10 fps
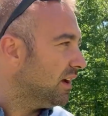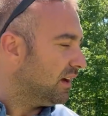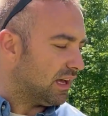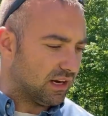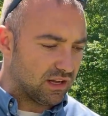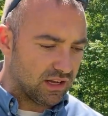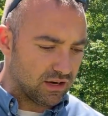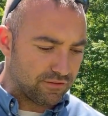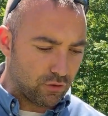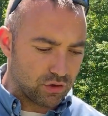in
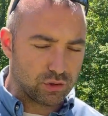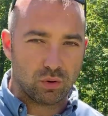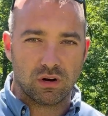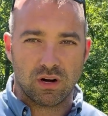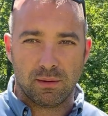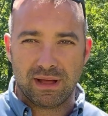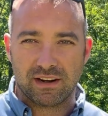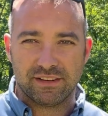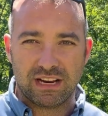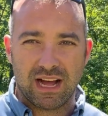a far shorter
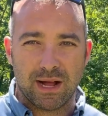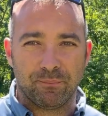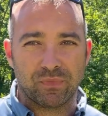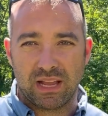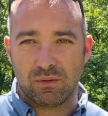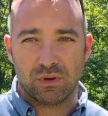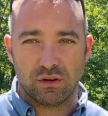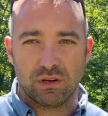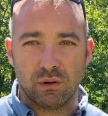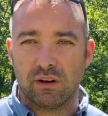amount of time. And when you're
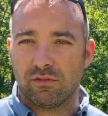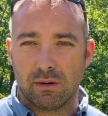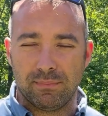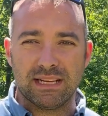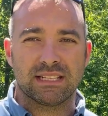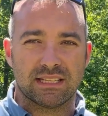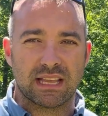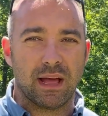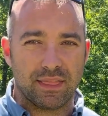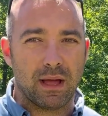doing it for a business,
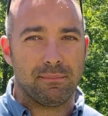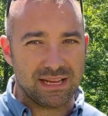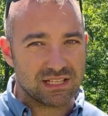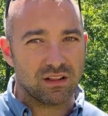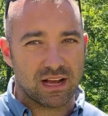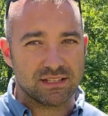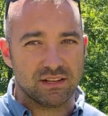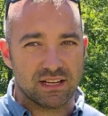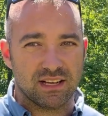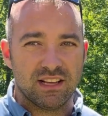that means a lot to
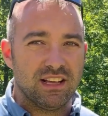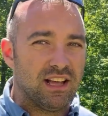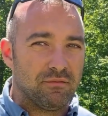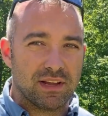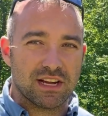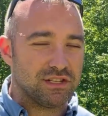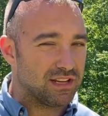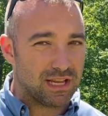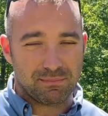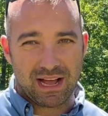you, because you can
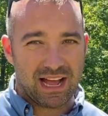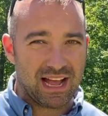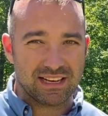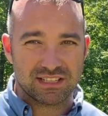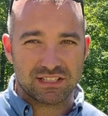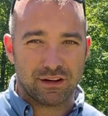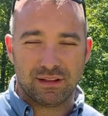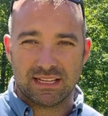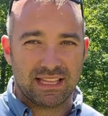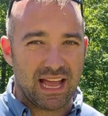get behind and stuff
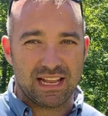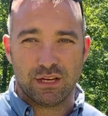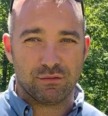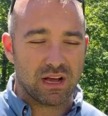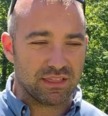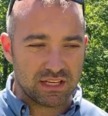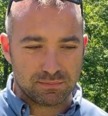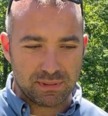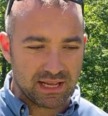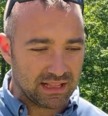like that. And you've got these
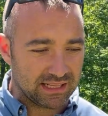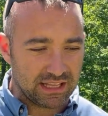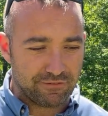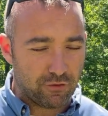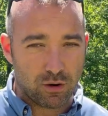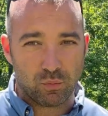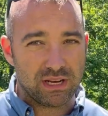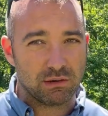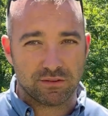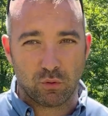big, like that farm we
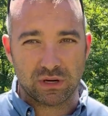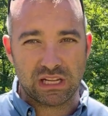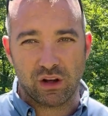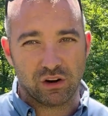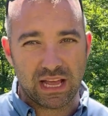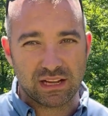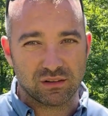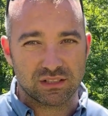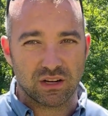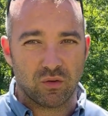did was 1,400
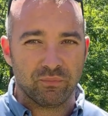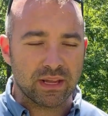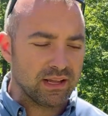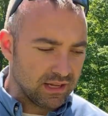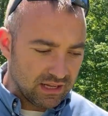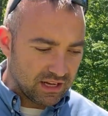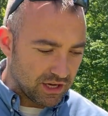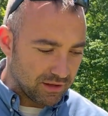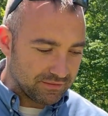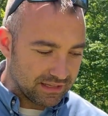acres. So
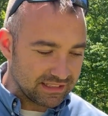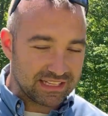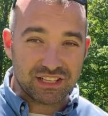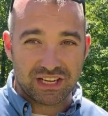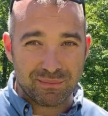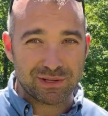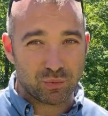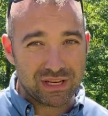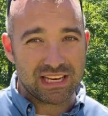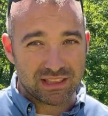that tells you how much
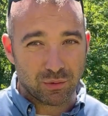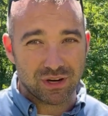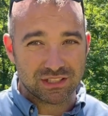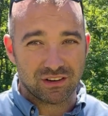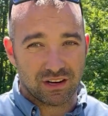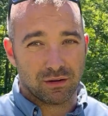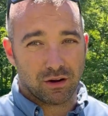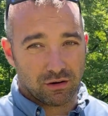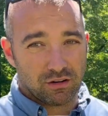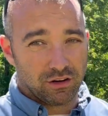weed eating there was on it,
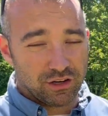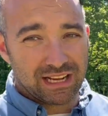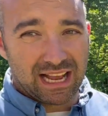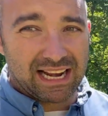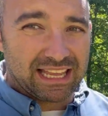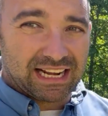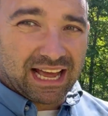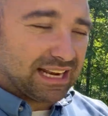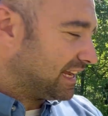or you can kind of get an idea